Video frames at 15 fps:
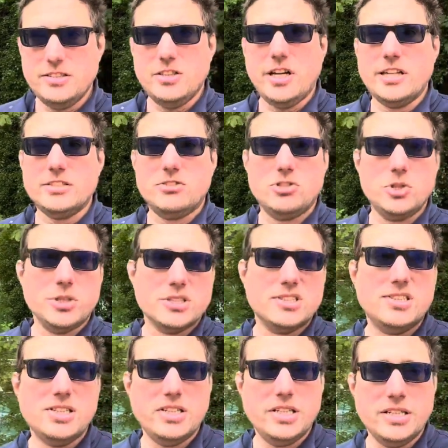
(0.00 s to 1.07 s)
As you can
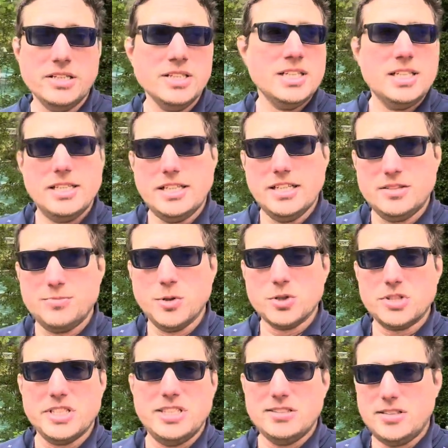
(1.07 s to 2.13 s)
see, it's
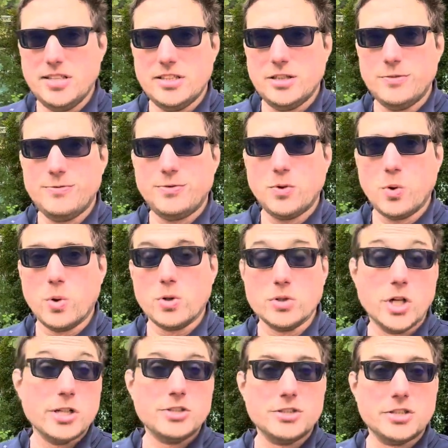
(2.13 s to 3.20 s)
mostly intended for
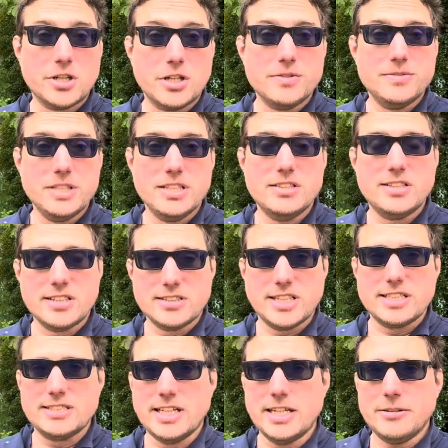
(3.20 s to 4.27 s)
larger RVs, things
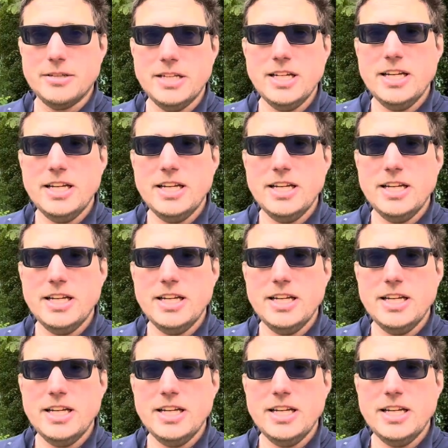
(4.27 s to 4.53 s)
like that.